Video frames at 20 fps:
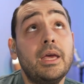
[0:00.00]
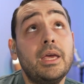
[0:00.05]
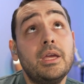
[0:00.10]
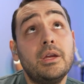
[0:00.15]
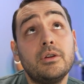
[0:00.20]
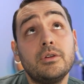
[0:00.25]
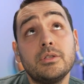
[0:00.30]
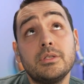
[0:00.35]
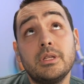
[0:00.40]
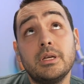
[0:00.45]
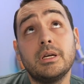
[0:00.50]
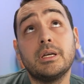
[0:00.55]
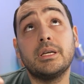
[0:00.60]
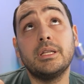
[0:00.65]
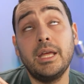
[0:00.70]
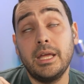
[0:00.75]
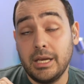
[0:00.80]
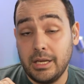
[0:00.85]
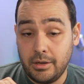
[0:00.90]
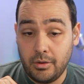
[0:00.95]
Here is the
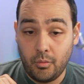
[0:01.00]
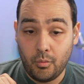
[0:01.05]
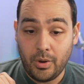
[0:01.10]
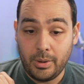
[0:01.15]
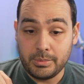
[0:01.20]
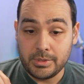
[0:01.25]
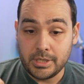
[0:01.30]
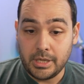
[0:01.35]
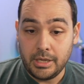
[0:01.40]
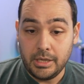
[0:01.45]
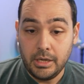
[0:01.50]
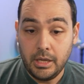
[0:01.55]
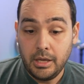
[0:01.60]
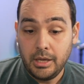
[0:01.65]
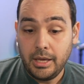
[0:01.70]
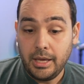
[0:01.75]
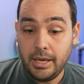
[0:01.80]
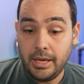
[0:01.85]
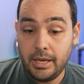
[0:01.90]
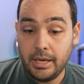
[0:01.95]
Kadena website,
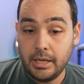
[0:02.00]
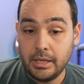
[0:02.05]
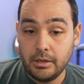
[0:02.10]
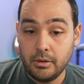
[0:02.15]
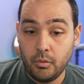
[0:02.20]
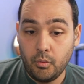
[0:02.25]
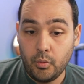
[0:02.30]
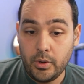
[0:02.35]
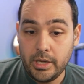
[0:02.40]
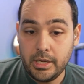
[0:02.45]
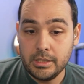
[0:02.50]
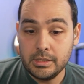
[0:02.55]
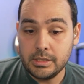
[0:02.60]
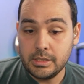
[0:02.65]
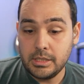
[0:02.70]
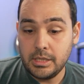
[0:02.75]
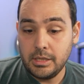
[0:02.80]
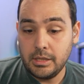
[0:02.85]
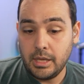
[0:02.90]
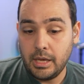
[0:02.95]
and we can
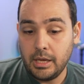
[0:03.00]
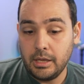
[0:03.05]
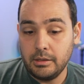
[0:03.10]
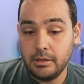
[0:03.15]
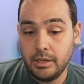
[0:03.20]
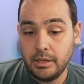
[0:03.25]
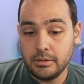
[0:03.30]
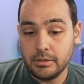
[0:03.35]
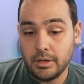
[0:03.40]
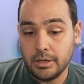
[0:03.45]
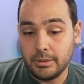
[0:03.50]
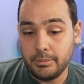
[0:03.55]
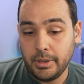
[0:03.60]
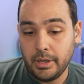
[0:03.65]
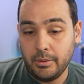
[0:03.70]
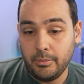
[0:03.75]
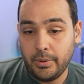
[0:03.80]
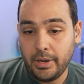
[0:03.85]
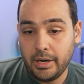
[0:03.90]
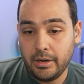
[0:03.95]
see that they talk
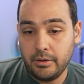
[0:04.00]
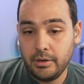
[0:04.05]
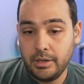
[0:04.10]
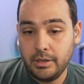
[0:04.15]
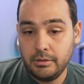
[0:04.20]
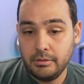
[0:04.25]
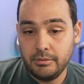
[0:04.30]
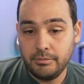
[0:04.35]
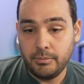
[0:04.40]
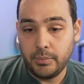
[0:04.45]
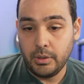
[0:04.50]
about empowering